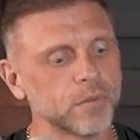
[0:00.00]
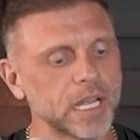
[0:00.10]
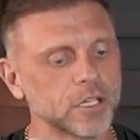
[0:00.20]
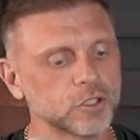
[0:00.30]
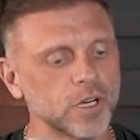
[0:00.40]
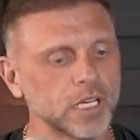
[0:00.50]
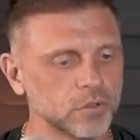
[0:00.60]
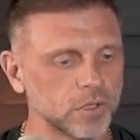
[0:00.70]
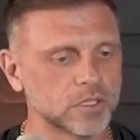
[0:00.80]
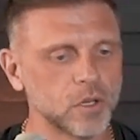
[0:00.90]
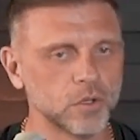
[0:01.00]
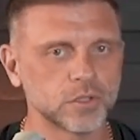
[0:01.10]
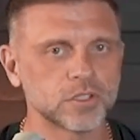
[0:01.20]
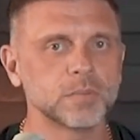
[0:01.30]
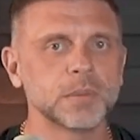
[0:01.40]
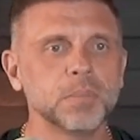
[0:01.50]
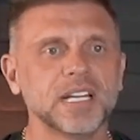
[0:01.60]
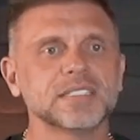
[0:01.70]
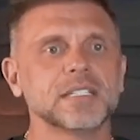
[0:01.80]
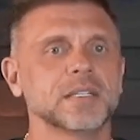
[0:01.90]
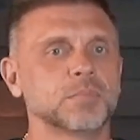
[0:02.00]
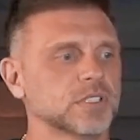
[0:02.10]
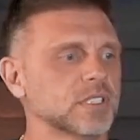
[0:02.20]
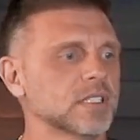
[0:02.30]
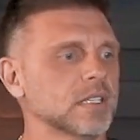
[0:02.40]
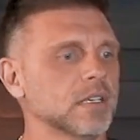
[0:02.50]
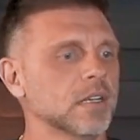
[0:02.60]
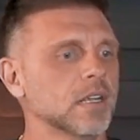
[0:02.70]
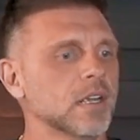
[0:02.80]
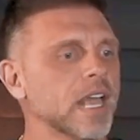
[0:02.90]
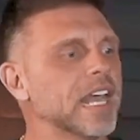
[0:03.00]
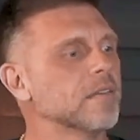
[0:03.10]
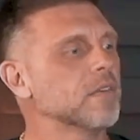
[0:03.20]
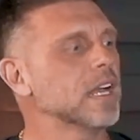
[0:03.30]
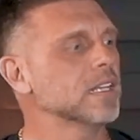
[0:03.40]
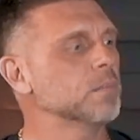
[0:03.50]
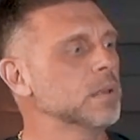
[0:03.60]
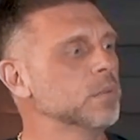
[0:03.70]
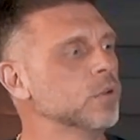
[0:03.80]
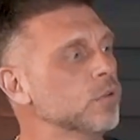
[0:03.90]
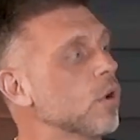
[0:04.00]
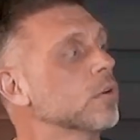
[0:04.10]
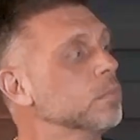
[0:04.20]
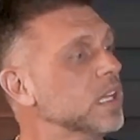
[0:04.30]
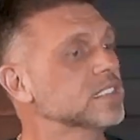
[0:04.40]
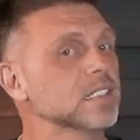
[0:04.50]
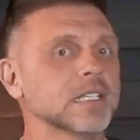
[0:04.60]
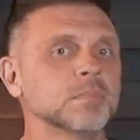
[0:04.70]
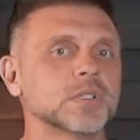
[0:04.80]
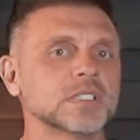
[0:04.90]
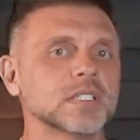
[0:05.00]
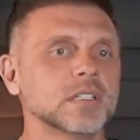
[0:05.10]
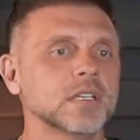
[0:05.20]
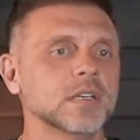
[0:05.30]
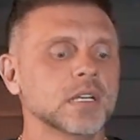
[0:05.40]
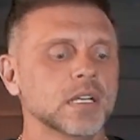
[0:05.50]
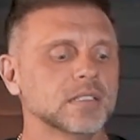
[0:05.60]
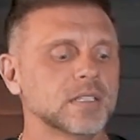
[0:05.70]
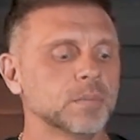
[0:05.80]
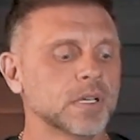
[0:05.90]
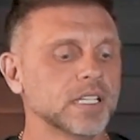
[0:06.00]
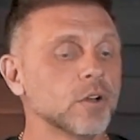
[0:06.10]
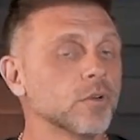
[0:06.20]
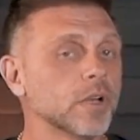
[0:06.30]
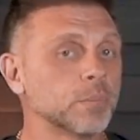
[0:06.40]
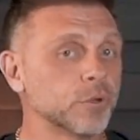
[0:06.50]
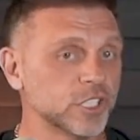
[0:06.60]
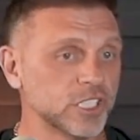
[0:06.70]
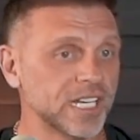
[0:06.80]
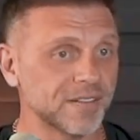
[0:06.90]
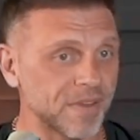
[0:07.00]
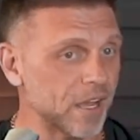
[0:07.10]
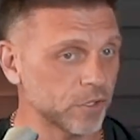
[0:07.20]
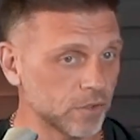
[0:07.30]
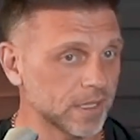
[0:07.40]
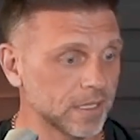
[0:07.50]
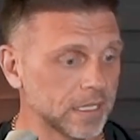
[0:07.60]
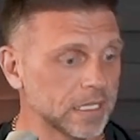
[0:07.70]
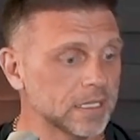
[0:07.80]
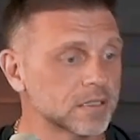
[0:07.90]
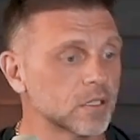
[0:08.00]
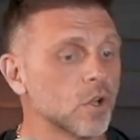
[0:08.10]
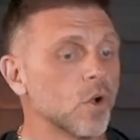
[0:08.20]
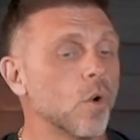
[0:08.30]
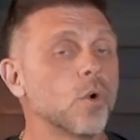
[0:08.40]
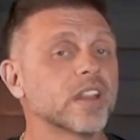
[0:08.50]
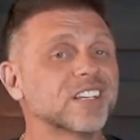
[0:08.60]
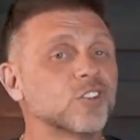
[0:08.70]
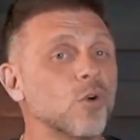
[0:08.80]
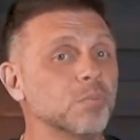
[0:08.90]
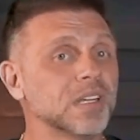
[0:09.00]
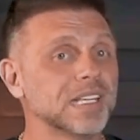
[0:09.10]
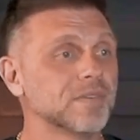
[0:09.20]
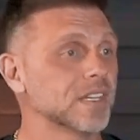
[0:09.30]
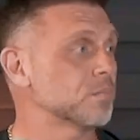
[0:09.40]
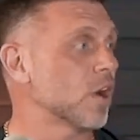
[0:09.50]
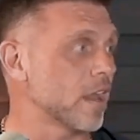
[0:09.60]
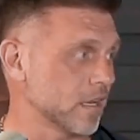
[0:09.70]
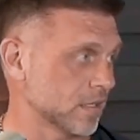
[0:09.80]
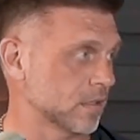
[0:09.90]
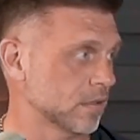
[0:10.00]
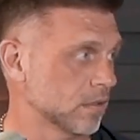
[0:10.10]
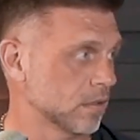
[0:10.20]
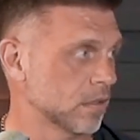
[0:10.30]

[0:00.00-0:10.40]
now we got to train you as closers to be pleasantly persistent. And I find that people who aren't pleasantly persistent typically don't appreciate the value of the leads, or they don't believe in the product.